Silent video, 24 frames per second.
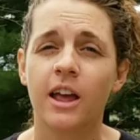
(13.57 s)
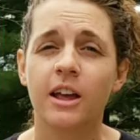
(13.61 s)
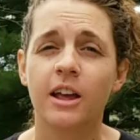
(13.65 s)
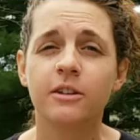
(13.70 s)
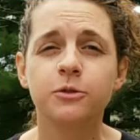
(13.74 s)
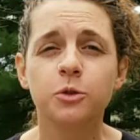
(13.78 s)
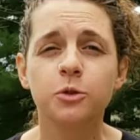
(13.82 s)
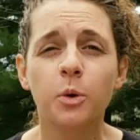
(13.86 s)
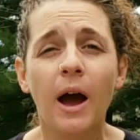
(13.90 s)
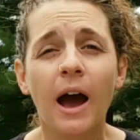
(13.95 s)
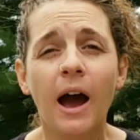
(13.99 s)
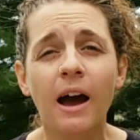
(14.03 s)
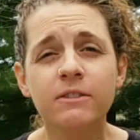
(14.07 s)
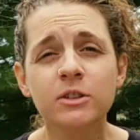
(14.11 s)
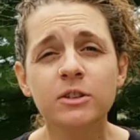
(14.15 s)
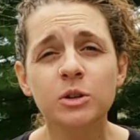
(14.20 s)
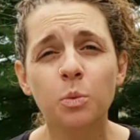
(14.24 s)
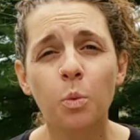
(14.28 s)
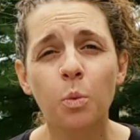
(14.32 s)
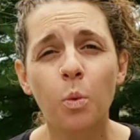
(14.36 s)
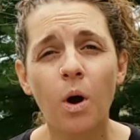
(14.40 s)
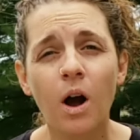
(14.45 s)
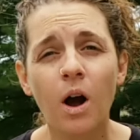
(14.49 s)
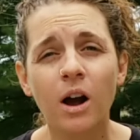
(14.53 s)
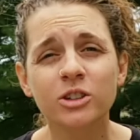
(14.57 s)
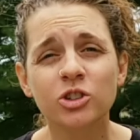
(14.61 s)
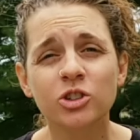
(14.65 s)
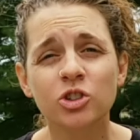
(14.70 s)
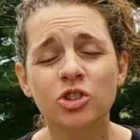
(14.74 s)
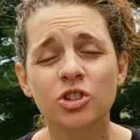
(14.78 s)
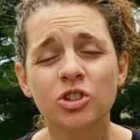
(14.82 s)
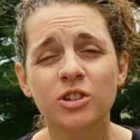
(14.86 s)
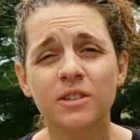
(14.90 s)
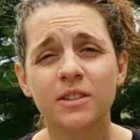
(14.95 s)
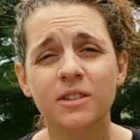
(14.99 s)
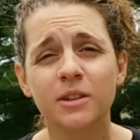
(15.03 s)
If you haven't
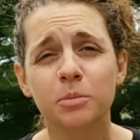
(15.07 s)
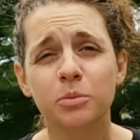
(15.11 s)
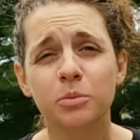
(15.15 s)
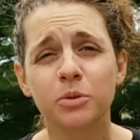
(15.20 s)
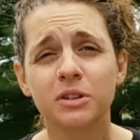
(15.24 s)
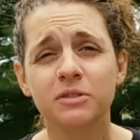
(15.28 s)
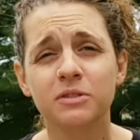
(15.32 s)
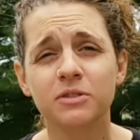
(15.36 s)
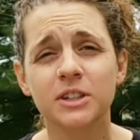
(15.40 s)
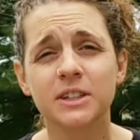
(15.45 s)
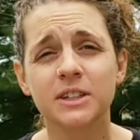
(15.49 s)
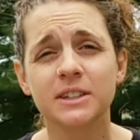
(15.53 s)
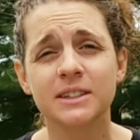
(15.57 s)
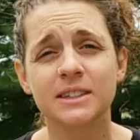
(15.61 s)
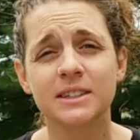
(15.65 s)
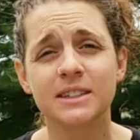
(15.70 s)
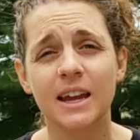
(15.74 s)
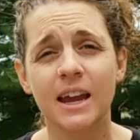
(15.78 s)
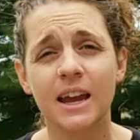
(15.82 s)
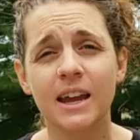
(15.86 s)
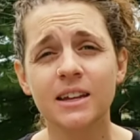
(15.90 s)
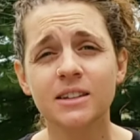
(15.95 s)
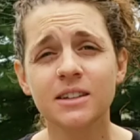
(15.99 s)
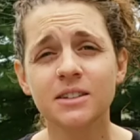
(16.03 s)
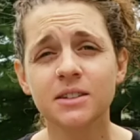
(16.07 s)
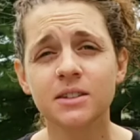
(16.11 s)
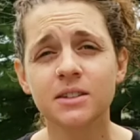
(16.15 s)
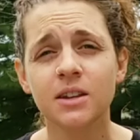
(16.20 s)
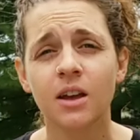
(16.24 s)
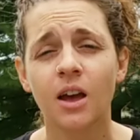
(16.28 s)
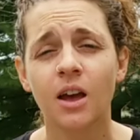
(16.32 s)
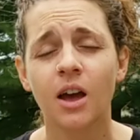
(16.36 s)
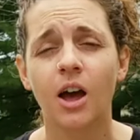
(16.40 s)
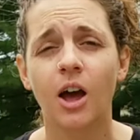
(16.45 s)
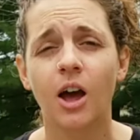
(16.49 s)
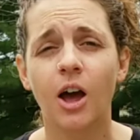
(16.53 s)
watched the previous days,
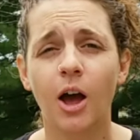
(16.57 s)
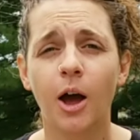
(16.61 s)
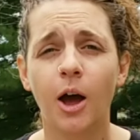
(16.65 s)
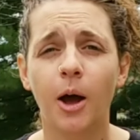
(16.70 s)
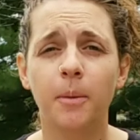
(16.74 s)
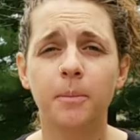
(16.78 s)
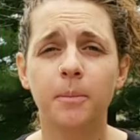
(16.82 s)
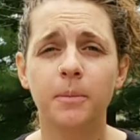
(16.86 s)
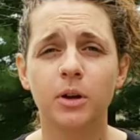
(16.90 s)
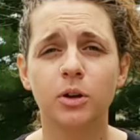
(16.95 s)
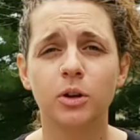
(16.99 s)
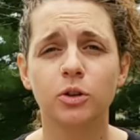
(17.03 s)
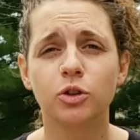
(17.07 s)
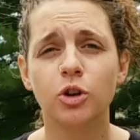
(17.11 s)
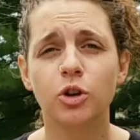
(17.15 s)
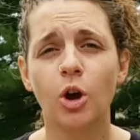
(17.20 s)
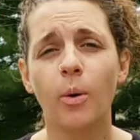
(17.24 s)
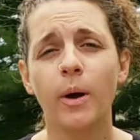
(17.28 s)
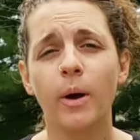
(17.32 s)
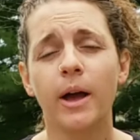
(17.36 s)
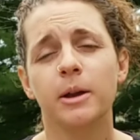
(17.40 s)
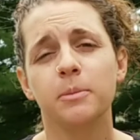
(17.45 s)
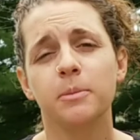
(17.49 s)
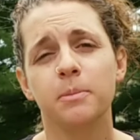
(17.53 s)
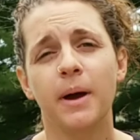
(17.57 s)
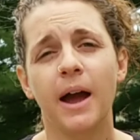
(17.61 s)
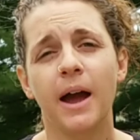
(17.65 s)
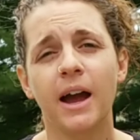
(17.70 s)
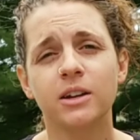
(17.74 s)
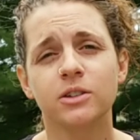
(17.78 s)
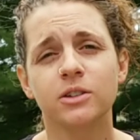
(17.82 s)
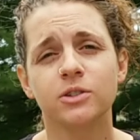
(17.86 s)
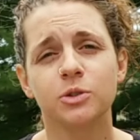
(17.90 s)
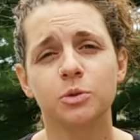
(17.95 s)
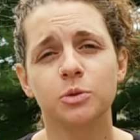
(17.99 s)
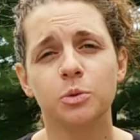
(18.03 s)
go head
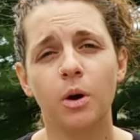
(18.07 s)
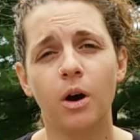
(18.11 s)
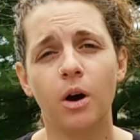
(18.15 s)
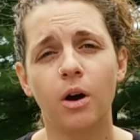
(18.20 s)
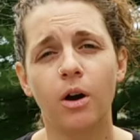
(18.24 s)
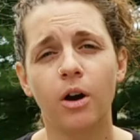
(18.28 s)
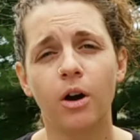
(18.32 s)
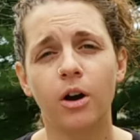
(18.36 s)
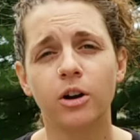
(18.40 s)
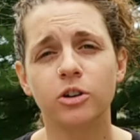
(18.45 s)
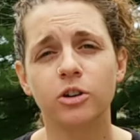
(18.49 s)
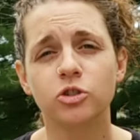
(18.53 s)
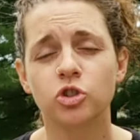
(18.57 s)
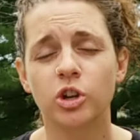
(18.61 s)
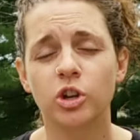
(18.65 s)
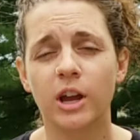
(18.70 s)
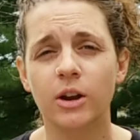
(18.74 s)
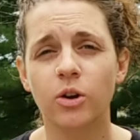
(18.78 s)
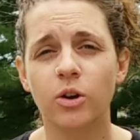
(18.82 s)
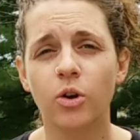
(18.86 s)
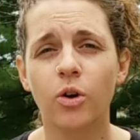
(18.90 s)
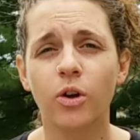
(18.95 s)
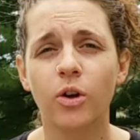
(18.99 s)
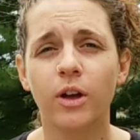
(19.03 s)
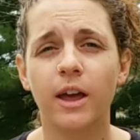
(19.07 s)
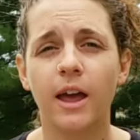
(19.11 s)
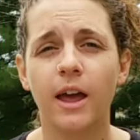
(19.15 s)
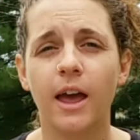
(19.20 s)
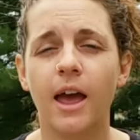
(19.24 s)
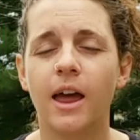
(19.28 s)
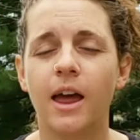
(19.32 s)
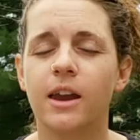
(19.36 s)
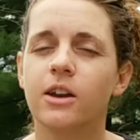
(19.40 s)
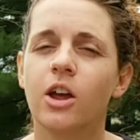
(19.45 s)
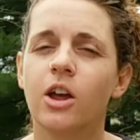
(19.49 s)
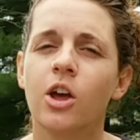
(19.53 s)
back to our channel
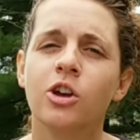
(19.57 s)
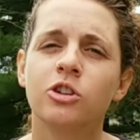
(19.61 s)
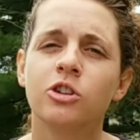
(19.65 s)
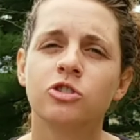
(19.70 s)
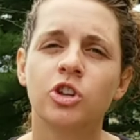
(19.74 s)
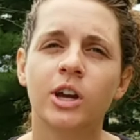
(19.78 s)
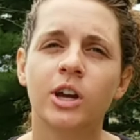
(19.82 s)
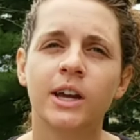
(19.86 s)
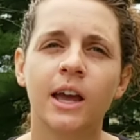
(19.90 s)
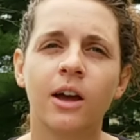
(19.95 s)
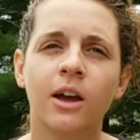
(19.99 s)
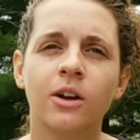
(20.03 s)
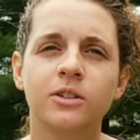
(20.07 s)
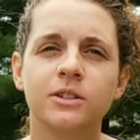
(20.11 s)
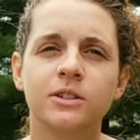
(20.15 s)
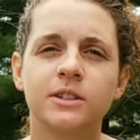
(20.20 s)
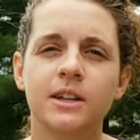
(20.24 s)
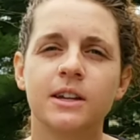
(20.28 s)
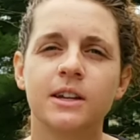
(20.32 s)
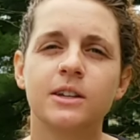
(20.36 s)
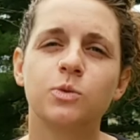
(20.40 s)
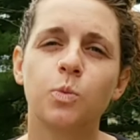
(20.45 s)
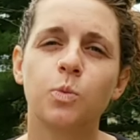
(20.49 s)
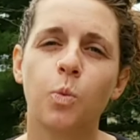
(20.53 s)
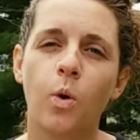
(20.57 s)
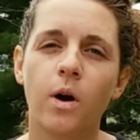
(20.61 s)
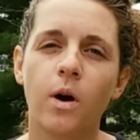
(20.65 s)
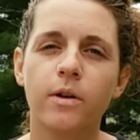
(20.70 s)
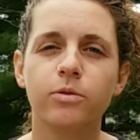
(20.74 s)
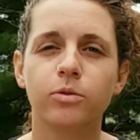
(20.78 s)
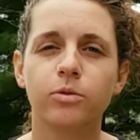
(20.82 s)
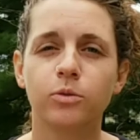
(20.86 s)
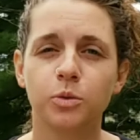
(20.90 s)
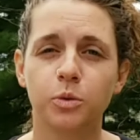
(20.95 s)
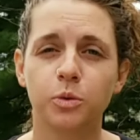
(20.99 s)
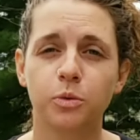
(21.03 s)
and check out days
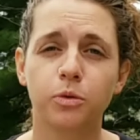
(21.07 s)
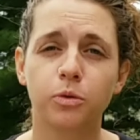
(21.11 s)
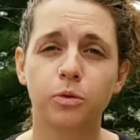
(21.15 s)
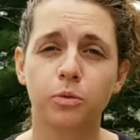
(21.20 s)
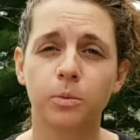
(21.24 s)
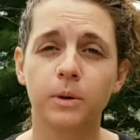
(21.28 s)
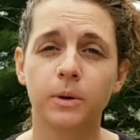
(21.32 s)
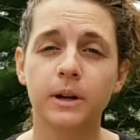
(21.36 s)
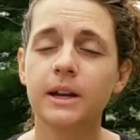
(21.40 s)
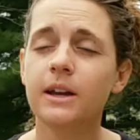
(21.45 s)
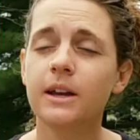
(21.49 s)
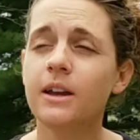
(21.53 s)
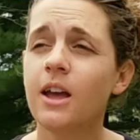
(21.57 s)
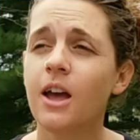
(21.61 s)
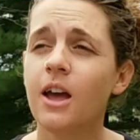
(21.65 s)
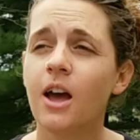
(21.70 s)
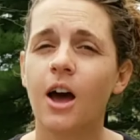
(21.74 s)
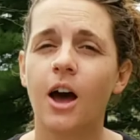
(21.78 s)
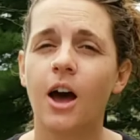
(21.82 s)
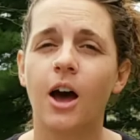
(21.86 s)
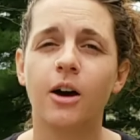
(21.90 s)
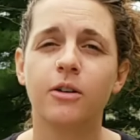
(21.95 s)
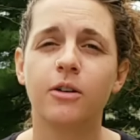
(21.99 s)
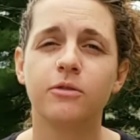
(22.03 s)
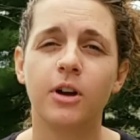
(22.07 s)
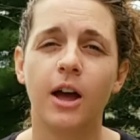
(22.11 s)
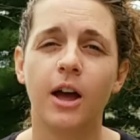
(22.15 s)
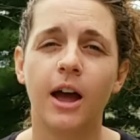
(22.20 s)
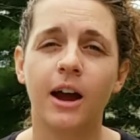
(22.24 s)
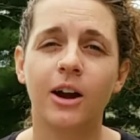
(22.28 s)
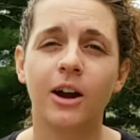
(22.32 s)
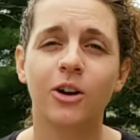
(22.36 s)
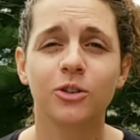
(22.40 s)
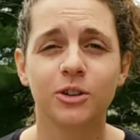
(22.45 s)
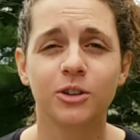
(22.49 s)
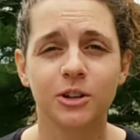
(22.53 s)
1 through 3 of
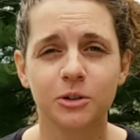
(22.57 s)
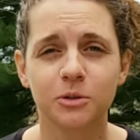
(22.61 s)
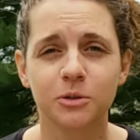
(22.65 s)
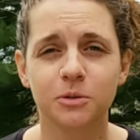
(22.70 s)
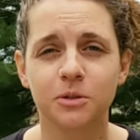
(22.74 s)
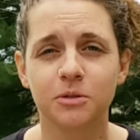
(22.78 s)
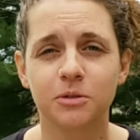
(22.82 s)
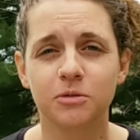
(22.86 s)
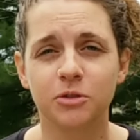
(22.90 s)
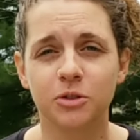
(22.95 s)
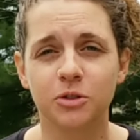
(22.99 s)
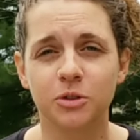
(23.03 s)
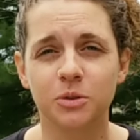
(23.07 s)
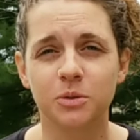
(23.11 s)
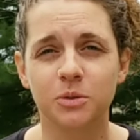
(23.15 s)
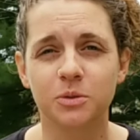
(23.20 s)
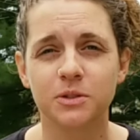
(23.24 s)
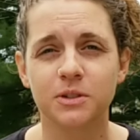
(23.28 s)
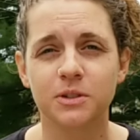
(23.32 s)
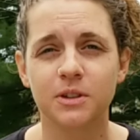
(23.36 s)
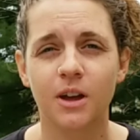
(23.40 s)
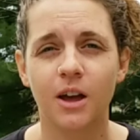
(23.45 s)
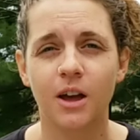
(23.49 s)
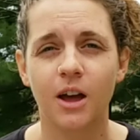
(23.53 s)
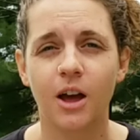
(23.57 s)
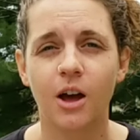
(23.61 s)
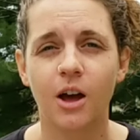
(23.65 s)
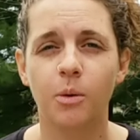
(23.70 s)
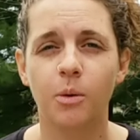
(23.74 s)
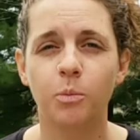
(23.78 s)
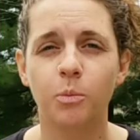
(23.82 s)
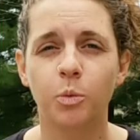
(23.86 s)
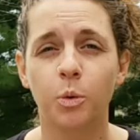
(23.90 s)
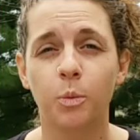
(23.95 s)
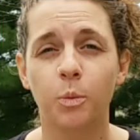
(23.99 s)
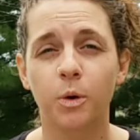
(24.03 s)
our gear reviews.
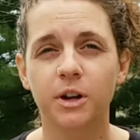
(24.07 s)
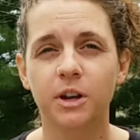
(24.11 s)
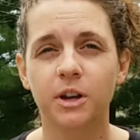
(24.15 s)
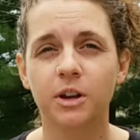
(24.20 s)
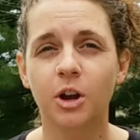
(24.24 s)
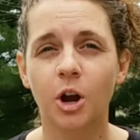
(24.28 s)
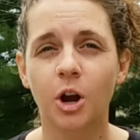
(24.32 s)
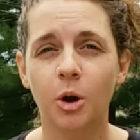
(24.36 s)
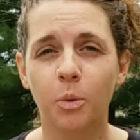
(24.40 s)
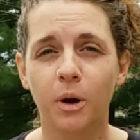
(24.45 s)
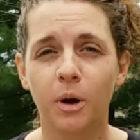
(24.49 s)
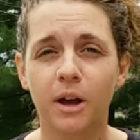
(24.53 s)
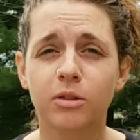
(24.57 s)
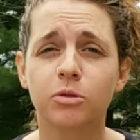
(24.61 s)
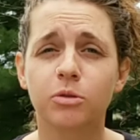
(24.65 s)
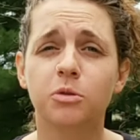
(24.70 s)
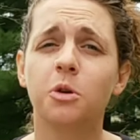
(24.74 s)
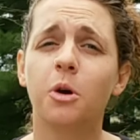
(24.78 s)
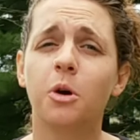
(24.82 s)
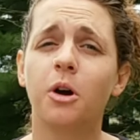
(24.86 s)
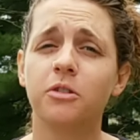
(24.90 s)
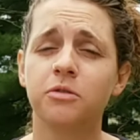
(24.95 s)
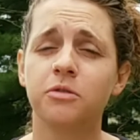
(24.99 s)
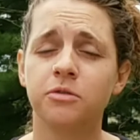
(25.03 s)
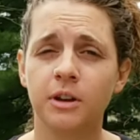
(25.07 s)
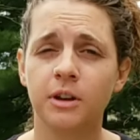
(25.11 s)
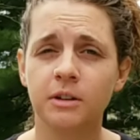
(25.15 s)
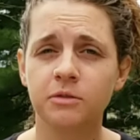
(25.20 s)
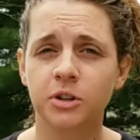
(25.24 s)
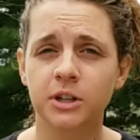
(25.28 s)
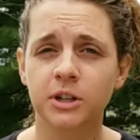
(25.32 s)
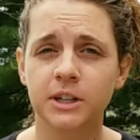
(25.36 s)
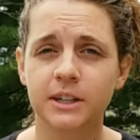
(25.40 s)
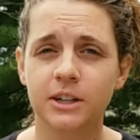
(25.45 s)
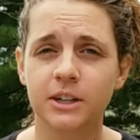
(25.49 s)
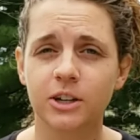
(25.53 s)
We're working our way through our
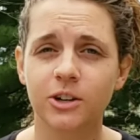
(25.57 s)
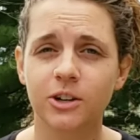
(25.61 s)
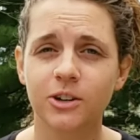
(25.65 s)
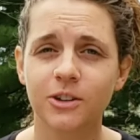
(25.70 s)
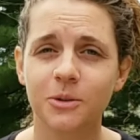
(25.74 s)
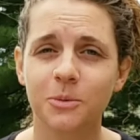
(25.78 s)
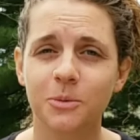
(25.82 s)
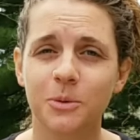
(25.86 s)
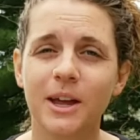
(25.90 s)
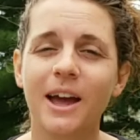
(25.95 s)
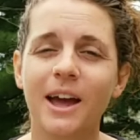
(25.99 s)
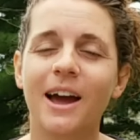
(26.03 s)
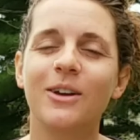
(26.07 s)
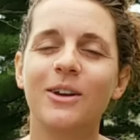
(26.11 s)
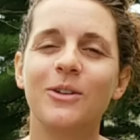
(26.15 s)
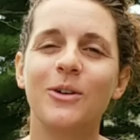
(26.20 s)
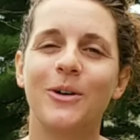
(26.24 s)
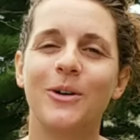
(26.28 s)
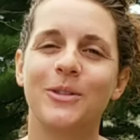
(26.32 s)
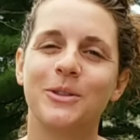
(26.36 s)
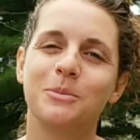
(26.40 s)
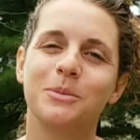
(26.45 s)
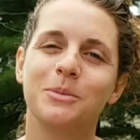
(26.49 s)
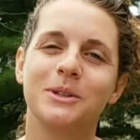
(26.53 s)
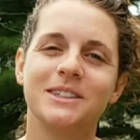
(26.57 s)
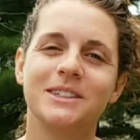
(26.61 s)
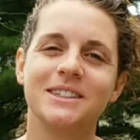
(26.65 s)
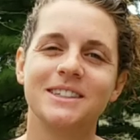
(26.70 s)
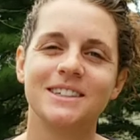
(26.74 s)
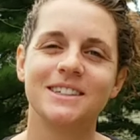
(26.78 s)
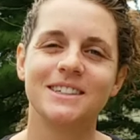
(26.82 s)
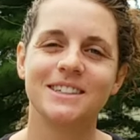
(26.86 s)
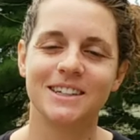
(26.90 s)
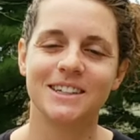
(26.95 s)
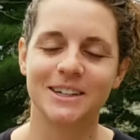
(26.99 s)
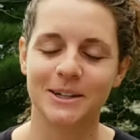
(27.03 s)
favorite gear that we had on the
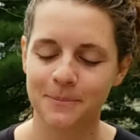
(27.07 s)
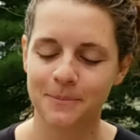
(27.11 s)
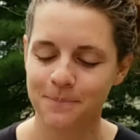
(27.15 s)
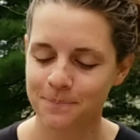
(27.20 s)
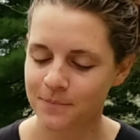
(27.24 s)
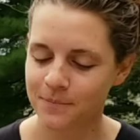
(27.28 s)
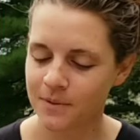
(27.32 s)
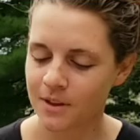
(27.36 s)
PCT.